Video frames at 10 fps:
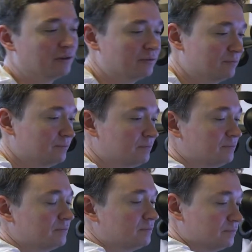So it gives you
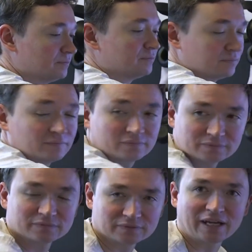that actual
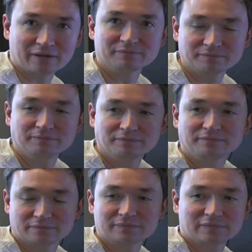feedback that you're
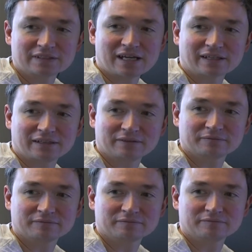interacting with a physical
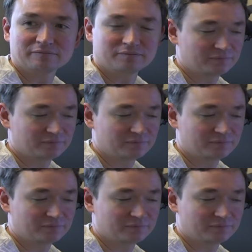object.